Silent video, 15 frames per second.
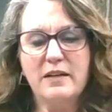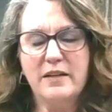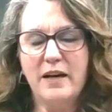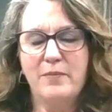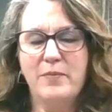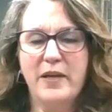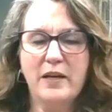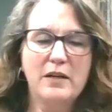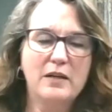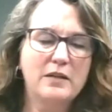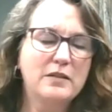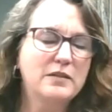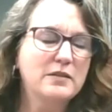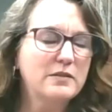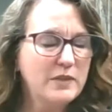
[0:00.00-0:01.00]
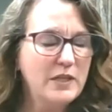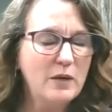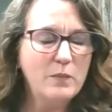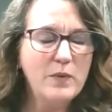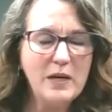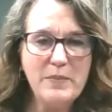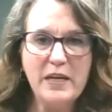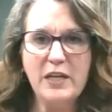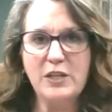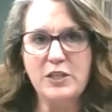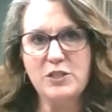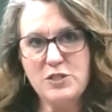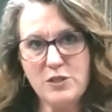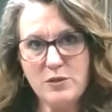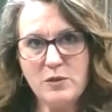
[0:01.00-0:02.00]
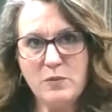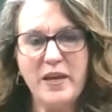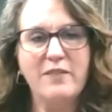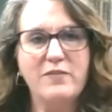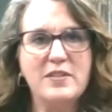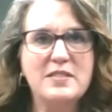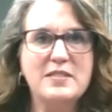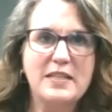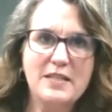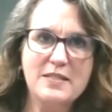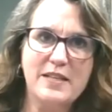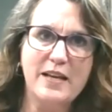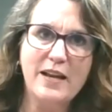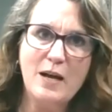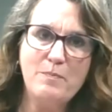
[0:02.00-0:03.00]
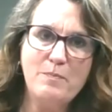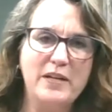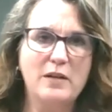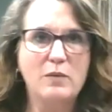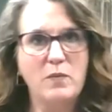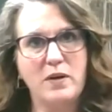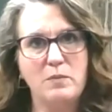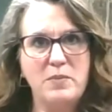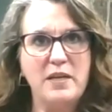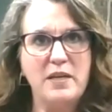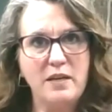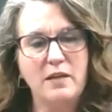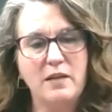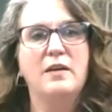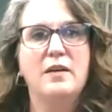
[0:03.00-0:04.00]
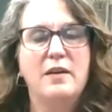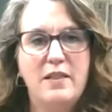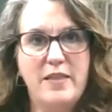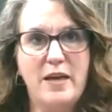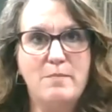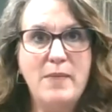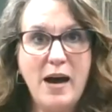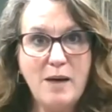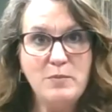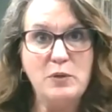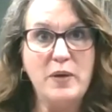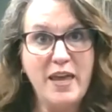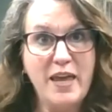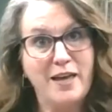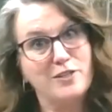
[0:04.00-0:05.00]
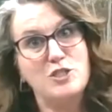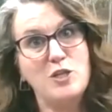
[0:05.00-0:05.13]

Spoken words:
I'm like, what am I going to do? We have this thing set up. I don't want to be that mom who can't